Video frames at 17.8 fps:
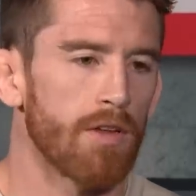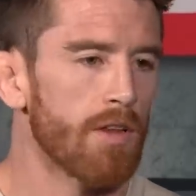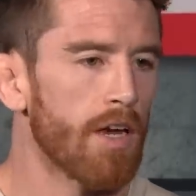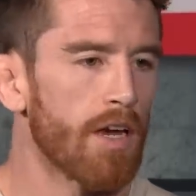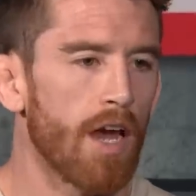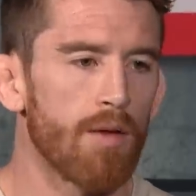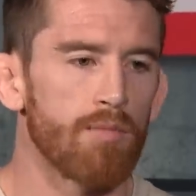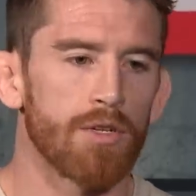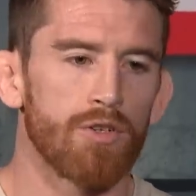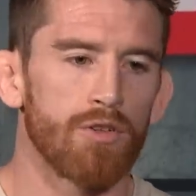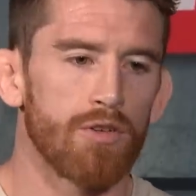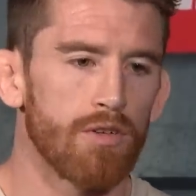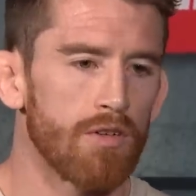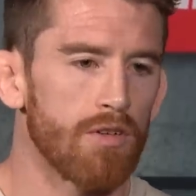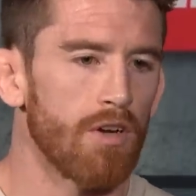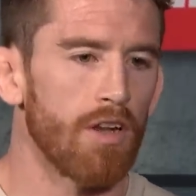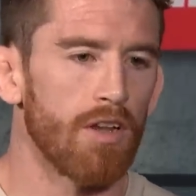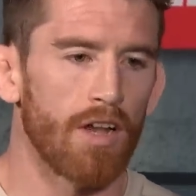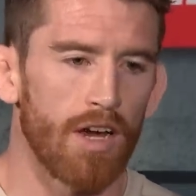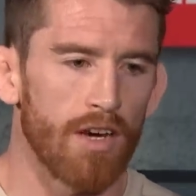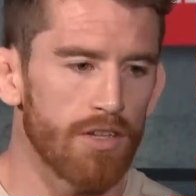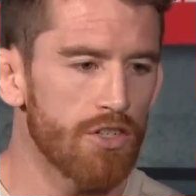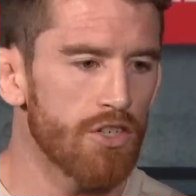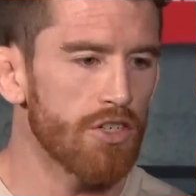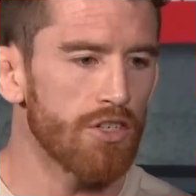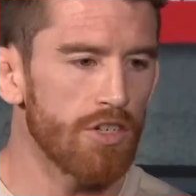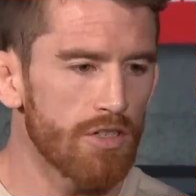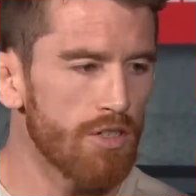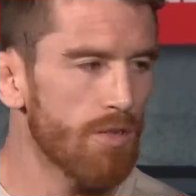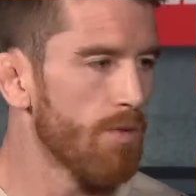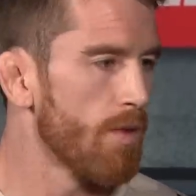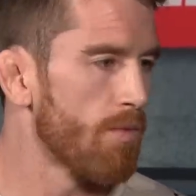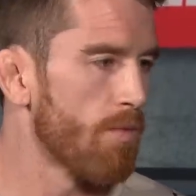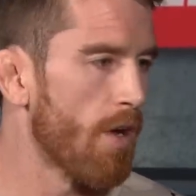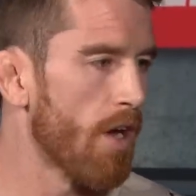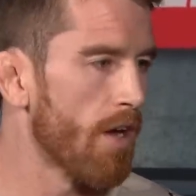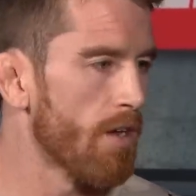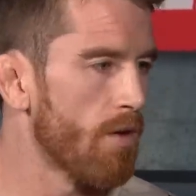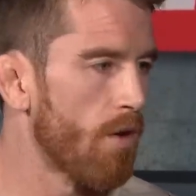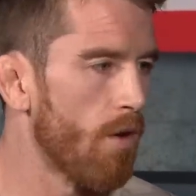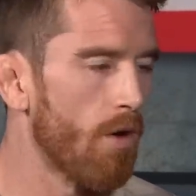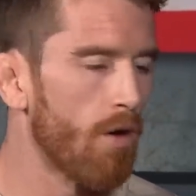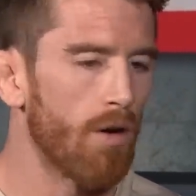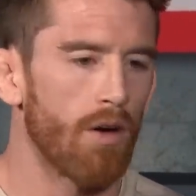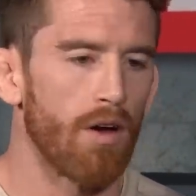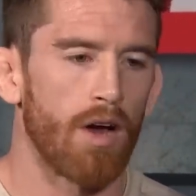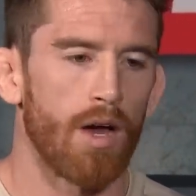Like I've been doing a lot of jiu-jitsu with Ryan Hall.